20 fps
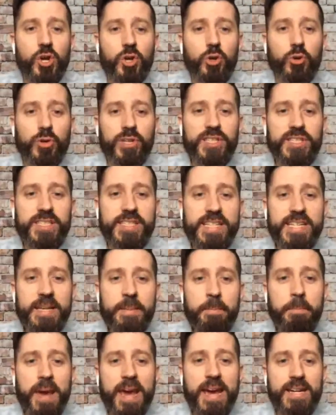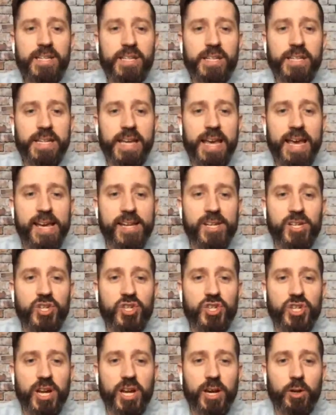Christy Mangan, and
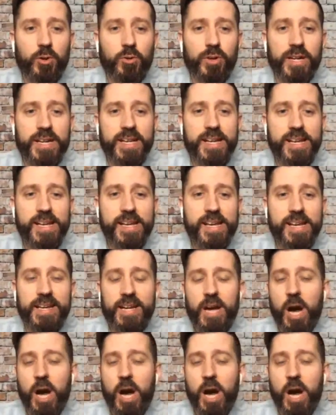Sherry